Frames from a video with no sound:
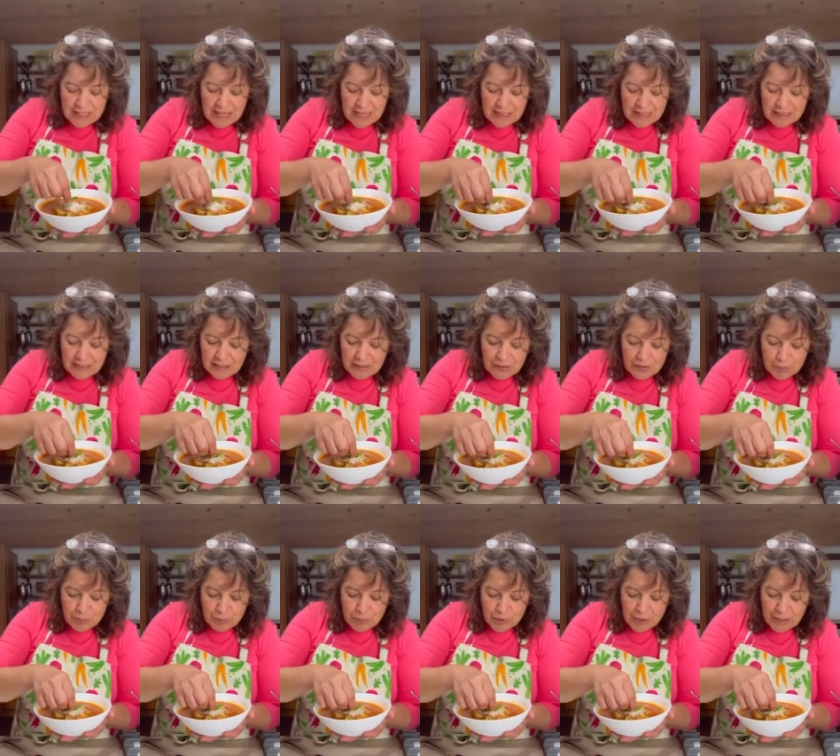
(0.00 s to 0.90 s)
a little
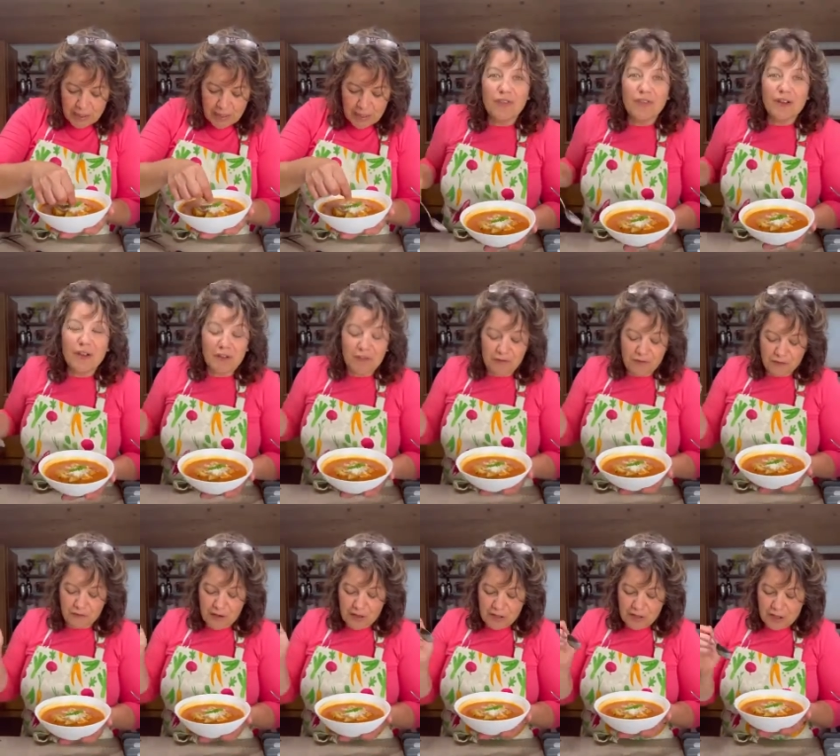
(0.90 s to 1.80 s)
sprig of
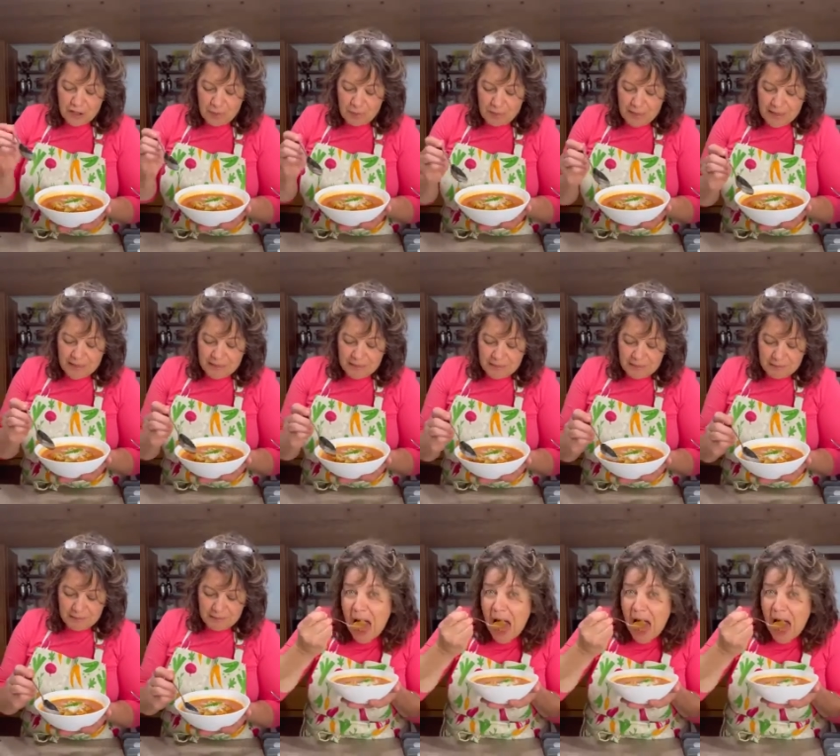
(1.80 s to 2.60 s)
fresh basil.